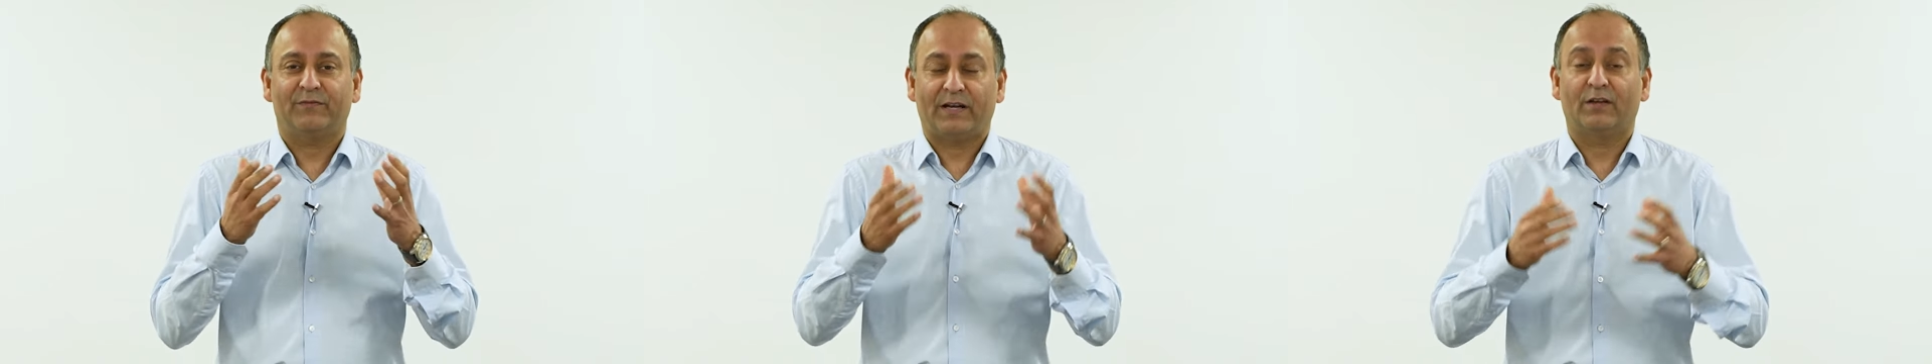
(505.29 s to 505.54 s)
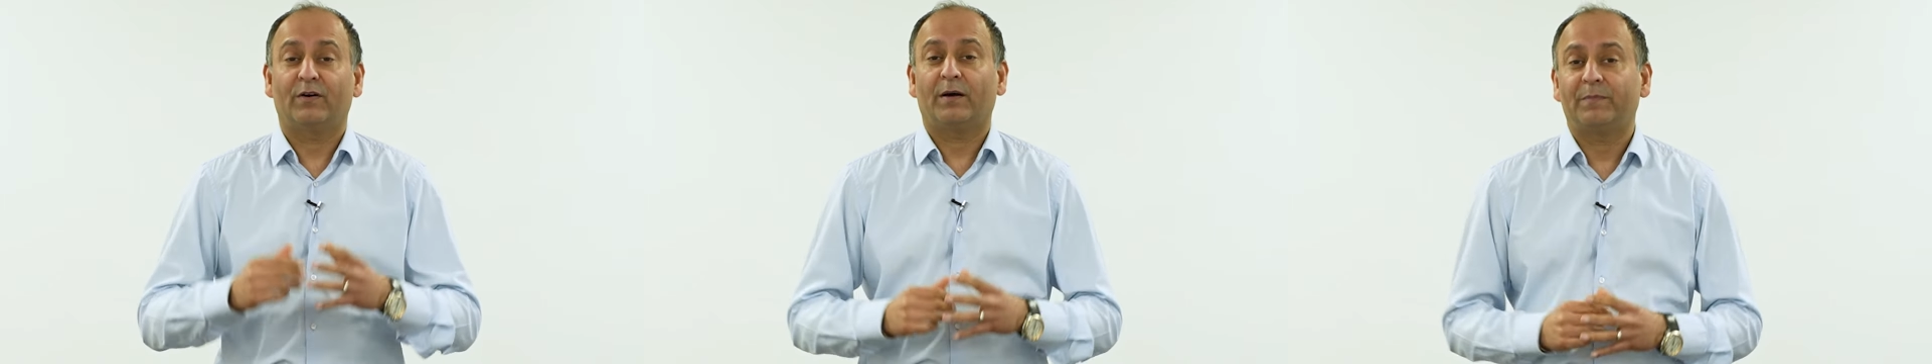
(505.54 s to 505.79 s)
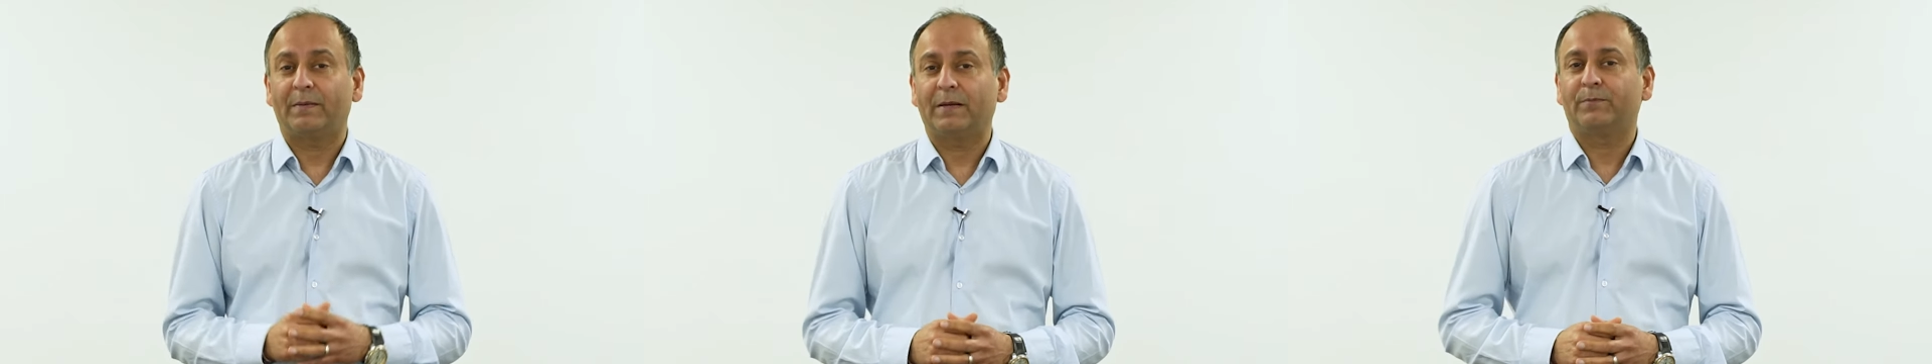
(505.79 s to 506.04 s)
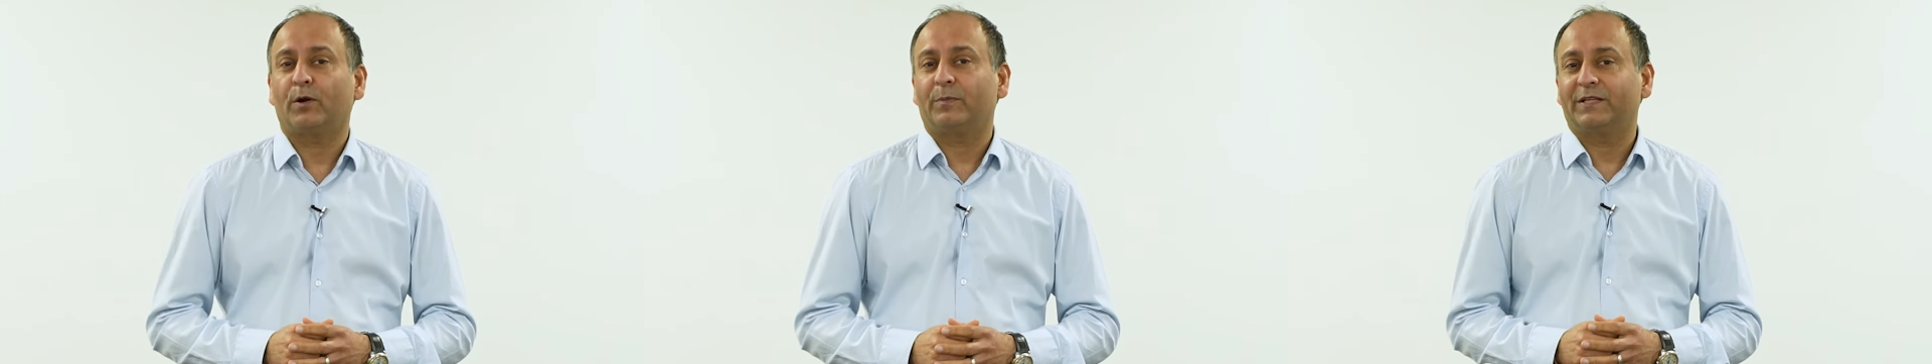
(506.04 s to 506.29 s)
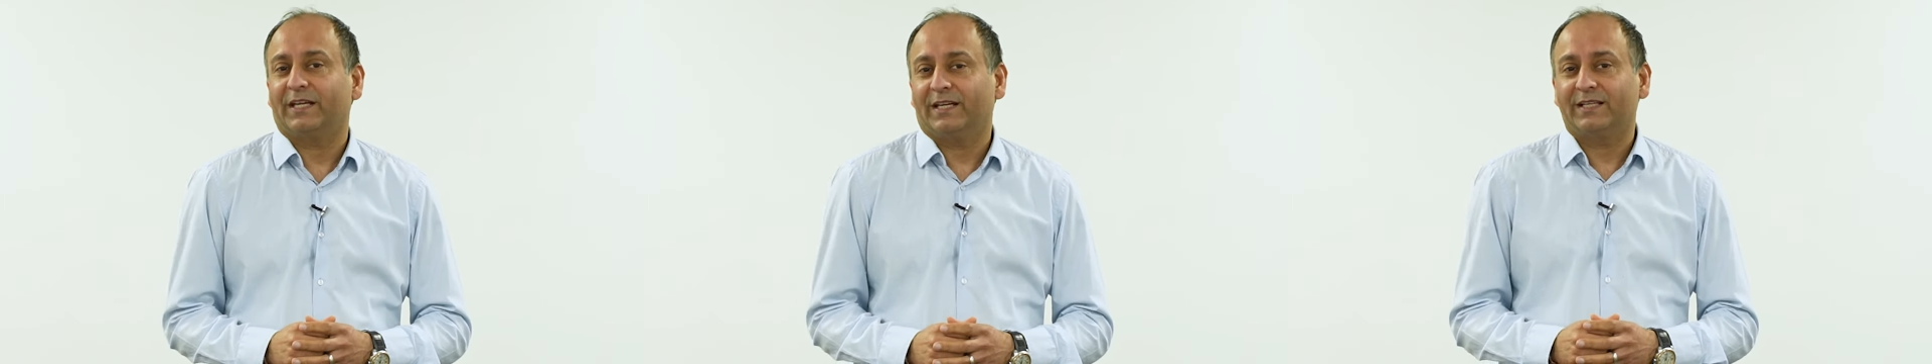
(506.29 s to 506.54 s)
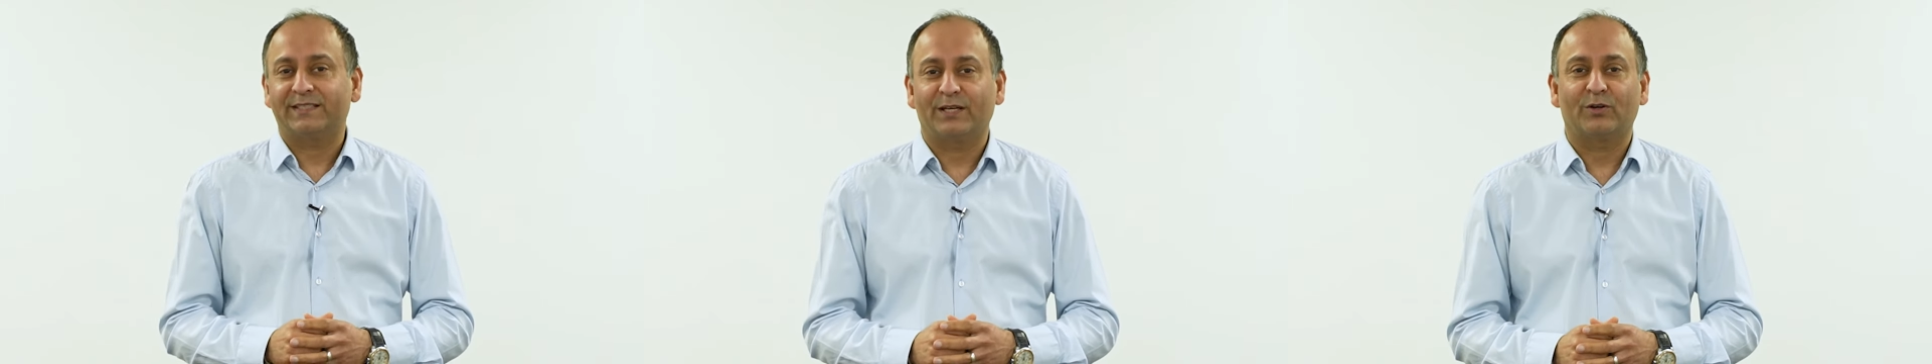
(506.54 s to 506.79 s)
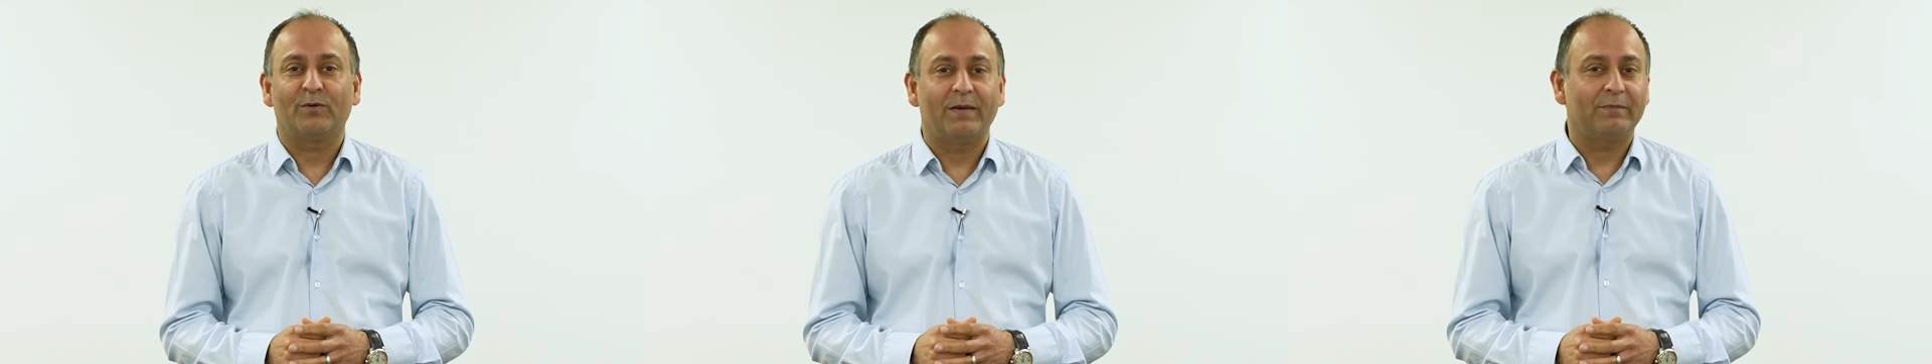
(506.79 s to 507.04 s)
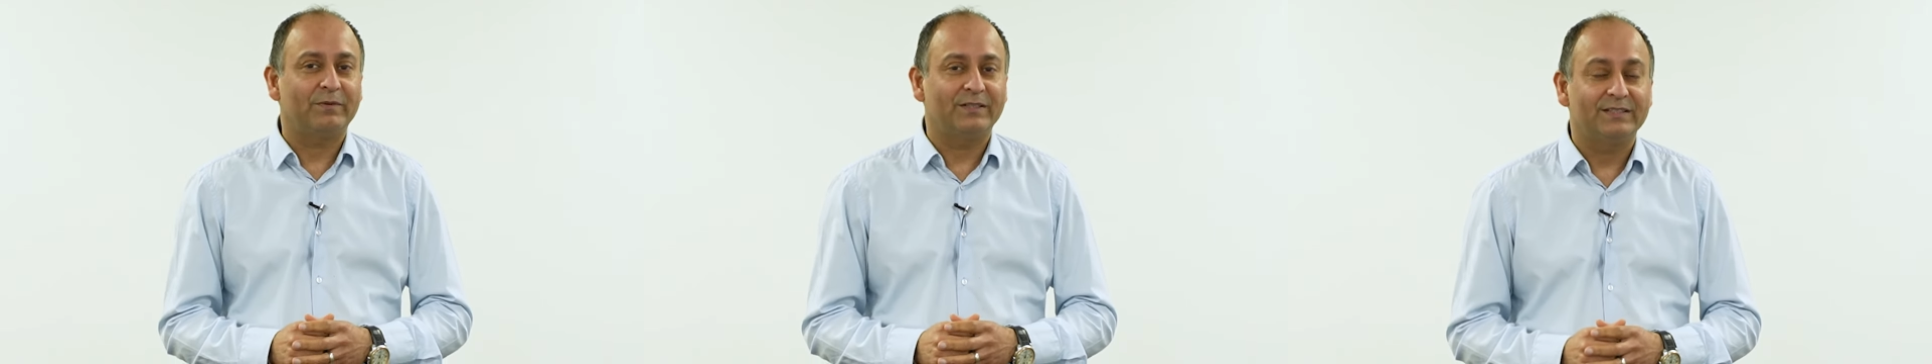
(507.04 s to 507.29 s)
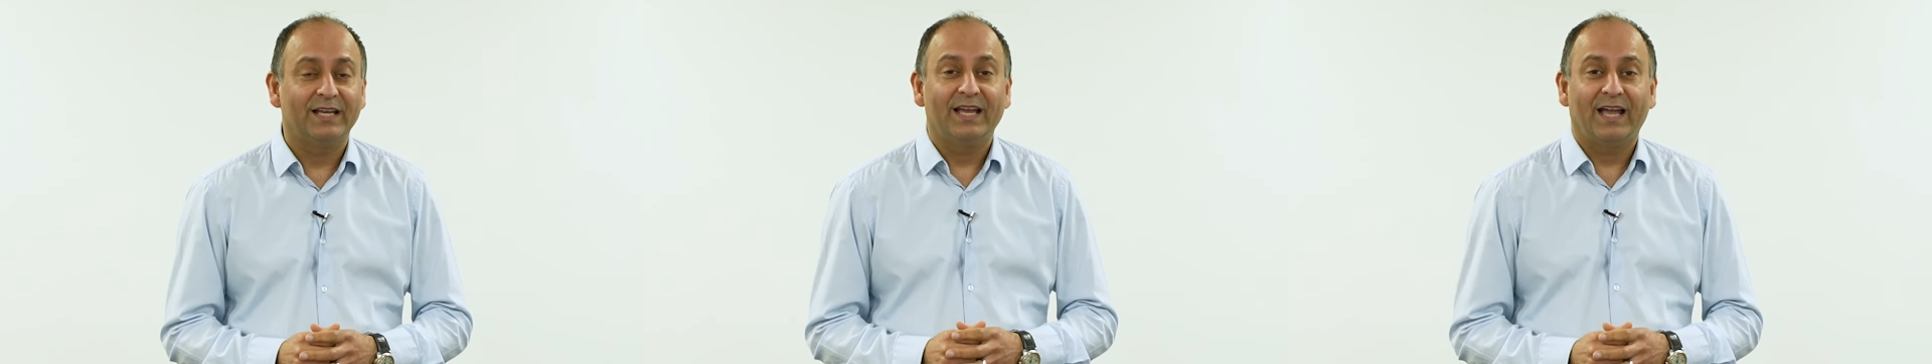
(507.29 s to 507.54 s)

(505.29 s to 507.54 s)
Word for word: if any of our Premier Property Inner Circle members